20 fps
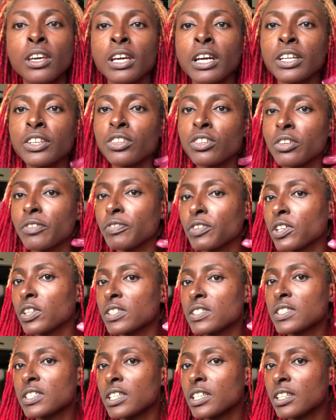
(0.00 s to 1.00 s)
I don't know if you can
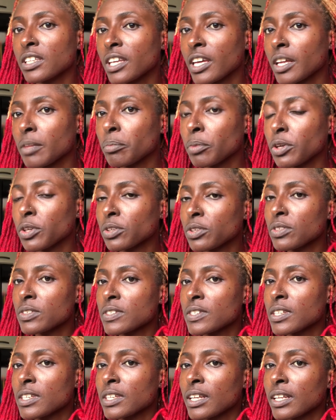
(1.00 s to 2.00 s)
see it yet, but you can
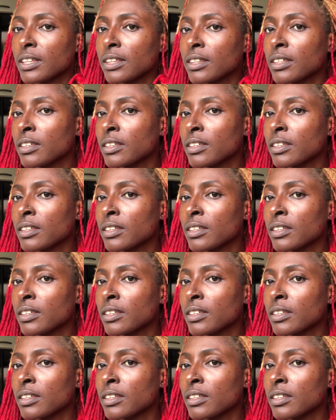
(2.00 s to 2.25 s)
see that